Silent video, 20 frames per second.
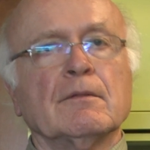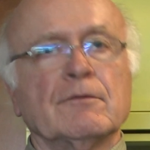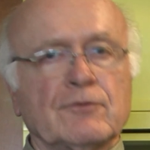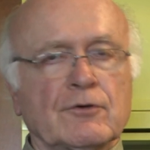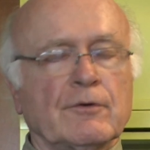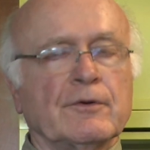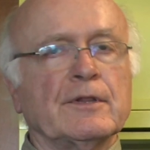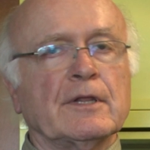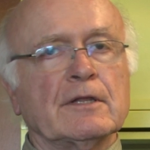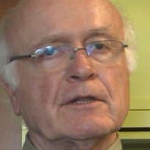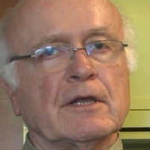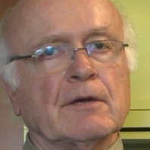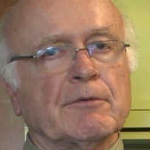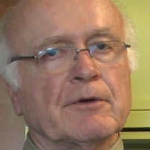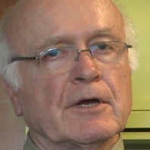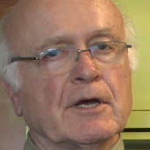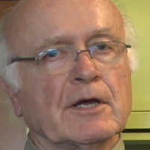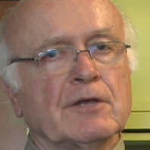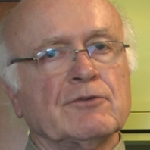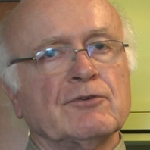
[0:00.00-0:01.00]
showing that they
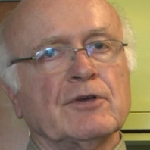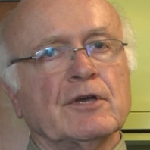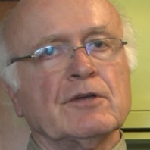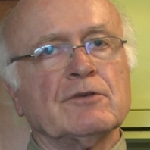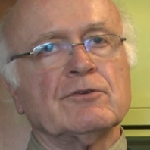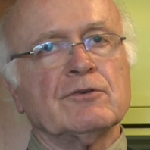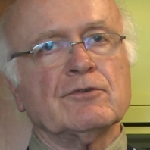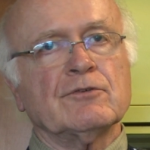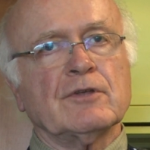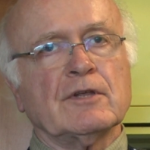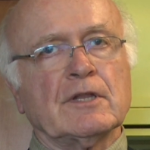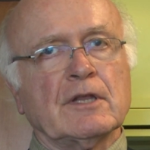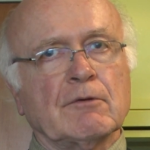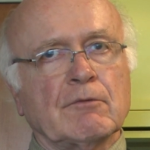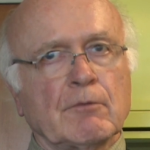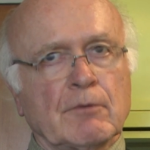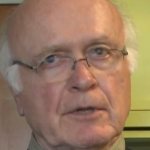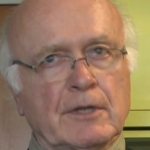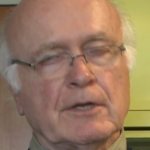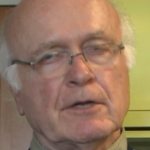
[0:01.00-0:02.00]
were conscientious, that they
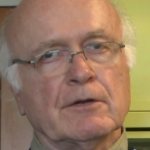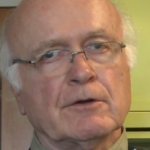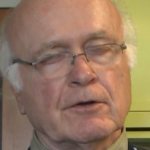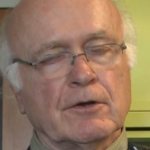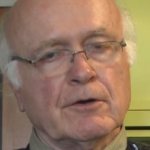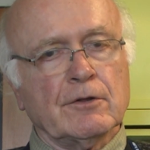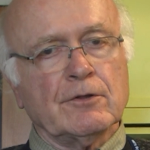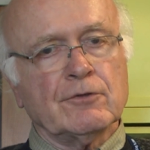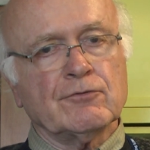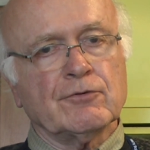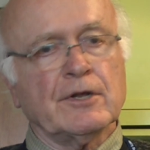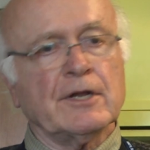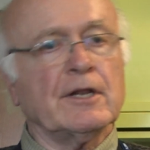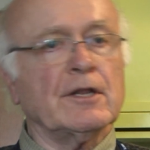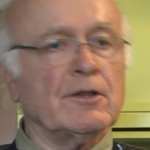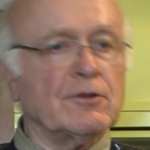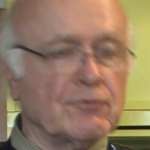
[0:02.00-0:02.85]
were willing to undergo this training.